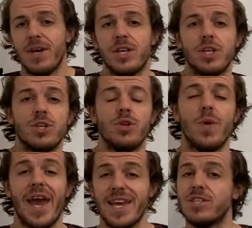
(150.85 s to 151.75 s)
and you're gonna do
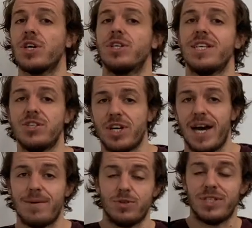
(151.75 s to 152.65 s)
eight on each
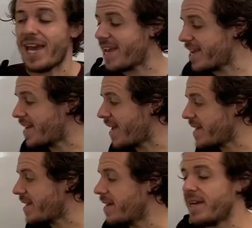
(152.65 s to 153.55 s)
arm, so it's eight and
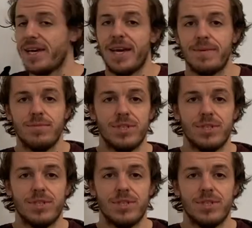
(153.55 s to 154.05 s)
eight, yeah?